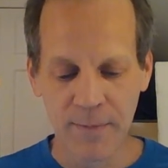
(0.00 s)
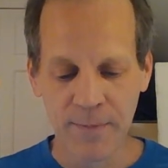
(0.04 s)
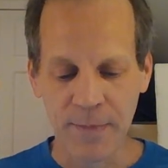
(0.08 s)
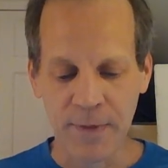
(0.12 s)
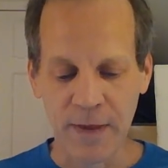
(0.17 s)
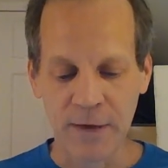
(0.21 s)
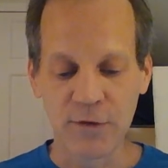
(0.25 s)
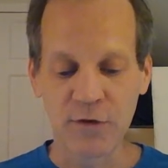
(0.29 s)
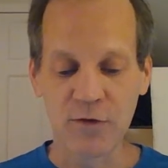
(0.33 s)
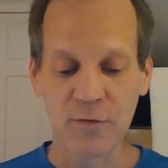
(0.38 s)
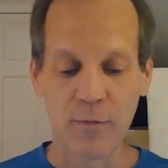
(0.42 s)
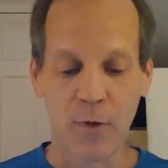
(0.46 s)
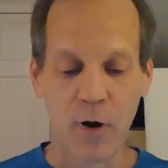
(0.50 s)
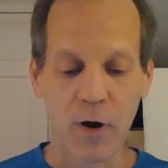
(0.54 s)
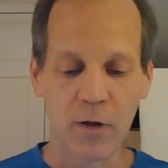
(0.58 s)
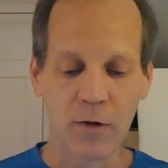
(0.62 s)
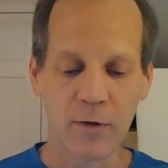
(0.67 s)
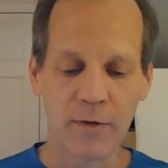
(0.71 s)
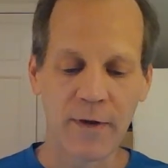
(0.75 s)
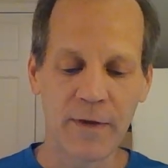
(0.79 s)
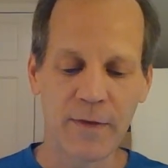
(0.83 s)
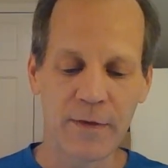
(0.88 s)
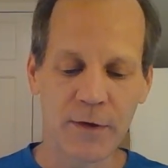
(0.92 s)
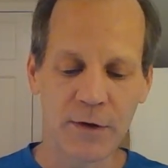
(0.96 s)
It's smaller
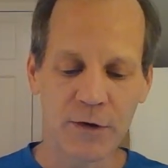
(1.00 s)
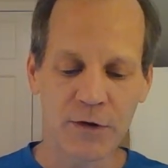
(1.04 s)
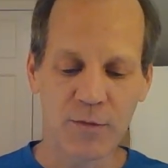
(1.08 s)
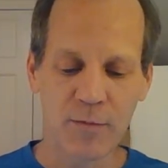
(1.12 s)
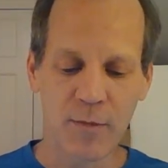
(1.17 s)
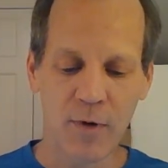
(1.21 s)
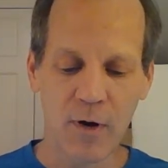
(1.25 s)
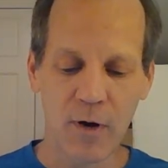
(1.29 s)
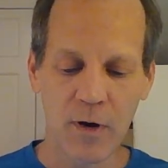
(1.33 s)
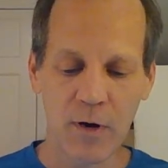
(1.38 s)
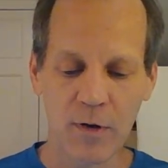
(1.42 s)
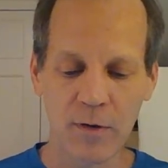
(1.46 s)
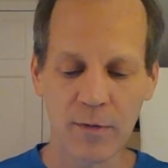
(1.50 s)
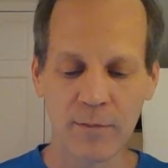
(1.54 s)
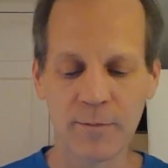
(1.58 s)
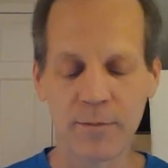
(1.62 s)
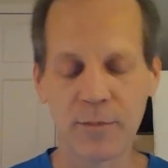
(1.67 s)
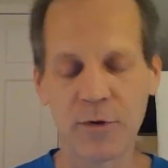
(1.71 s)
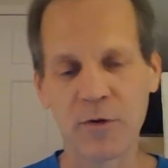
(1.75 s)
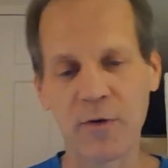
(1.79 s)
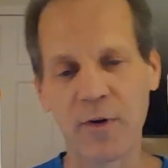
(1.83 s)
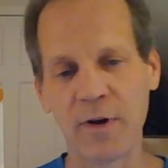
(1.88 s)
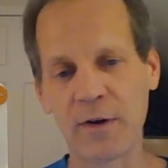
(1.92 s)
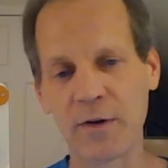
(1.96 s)
than the small,
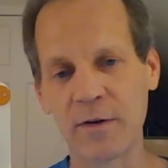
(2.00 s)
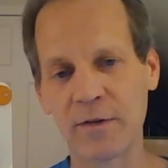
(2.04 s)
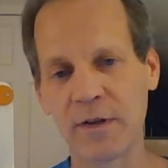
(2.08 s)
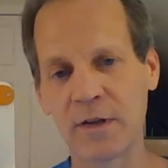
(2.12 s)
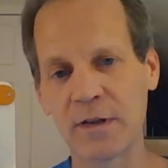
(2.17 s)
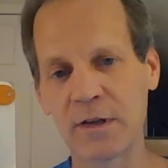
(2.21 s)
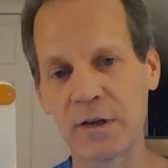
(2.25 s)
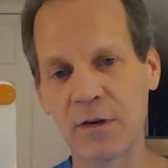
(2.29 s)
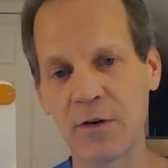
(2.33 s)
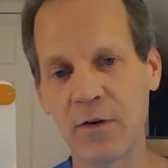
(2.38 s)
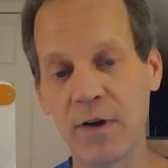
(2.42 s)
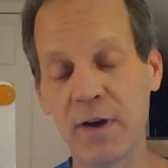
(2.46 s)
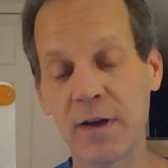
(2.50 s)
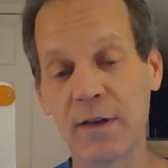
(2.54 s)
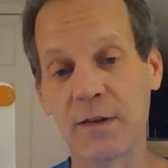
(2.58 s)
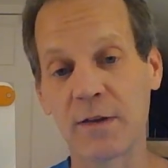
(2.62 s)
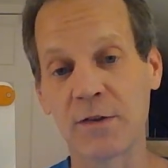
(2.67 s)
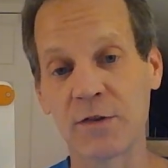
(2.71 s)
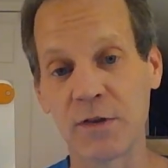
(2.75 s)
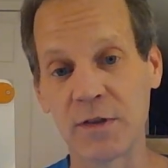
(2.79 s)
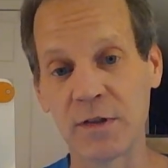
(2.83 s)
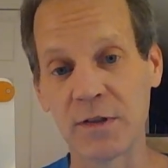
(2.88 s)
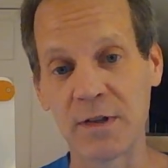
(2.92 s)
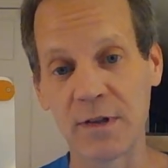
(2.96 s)
greater than the great. The
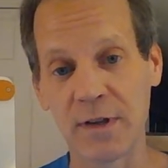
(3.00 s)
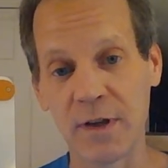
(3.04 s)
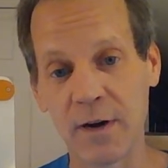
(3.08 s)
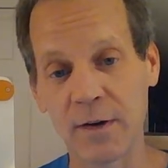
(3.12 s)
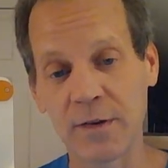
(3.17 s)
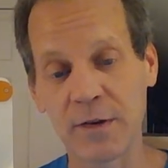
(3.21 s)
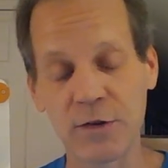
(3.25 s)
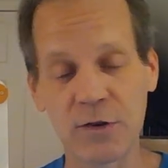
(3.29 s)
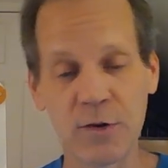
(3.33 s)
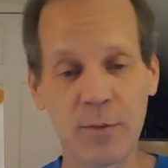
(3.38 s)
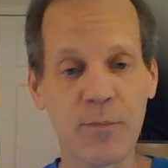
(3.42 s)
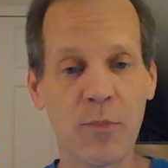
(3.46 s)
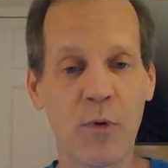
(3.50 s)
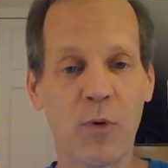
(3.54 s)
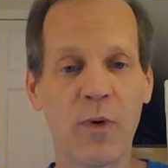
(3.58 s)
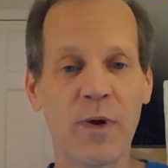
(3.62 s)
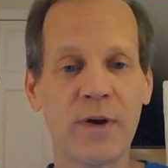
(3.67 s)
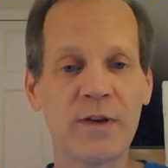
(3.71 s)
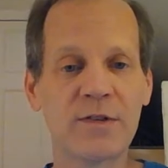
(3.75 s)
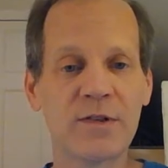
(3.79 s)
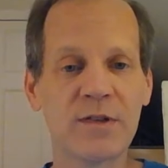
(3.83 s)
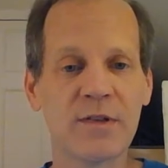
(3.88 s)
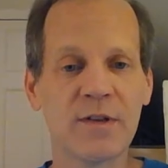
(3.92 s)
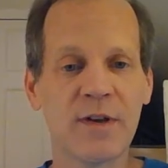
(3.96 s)
singularity is a
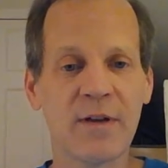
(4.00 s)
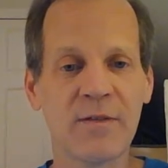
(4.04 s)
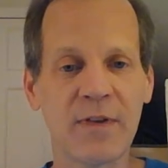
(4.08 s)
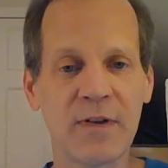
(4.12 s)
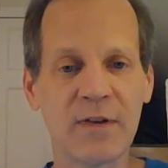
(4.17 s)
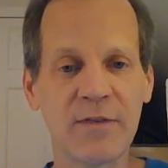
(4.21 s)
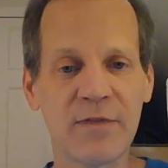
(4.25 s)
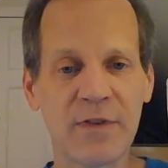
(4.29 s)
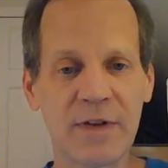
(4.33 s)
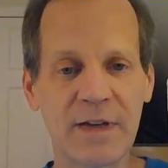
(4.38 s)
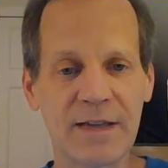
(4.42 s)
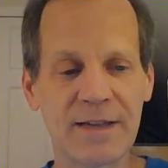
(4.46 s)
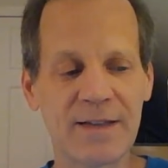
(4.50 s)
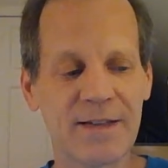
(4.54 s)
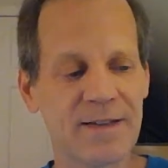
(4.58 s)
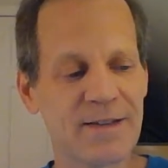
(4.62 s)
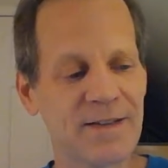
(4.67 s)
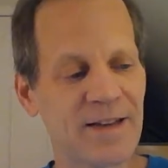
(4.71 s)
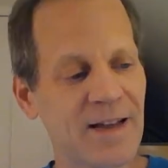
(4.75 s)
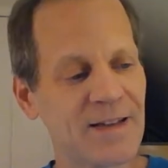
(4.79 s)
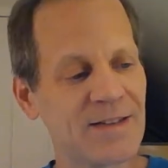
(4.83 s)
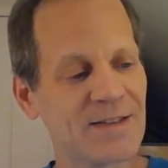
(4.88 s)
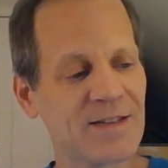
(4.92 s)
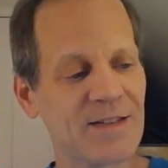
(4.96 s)
point of infinite
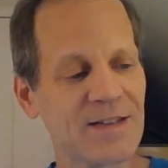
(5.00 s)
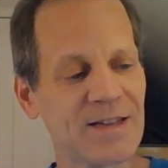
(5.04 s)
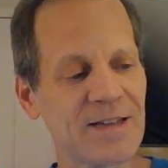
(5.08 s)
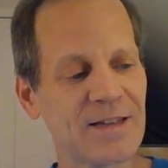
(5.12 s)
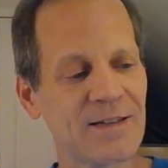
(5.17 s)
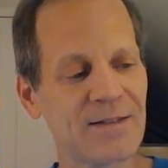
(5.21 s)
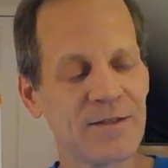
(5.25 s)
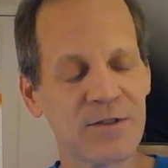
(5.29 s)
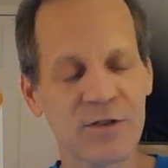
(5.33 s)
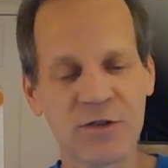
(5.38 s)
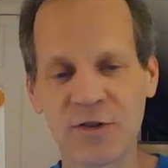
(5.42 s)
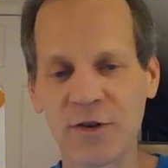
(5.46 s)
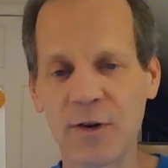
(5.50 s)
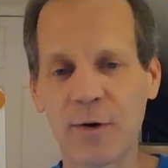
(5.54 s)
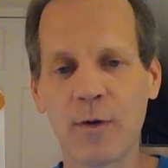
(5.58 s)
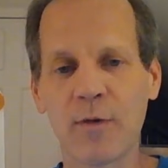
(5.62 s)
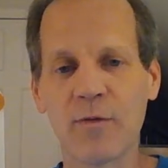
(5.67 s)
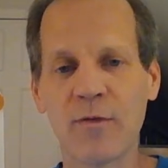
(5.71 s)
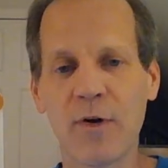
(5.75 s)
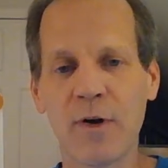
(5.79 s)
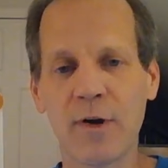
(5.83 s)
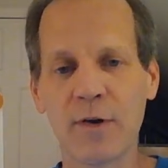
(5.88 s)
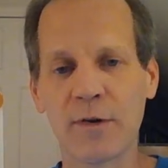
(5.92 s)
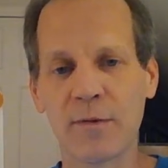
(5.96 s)
density, zero
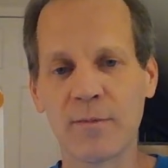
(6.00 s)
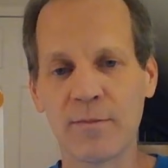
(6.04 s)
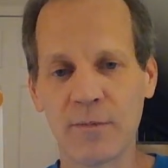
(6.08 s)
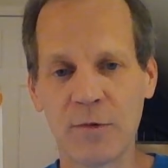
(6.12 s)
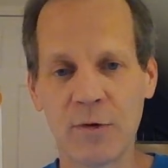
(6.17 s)
volume.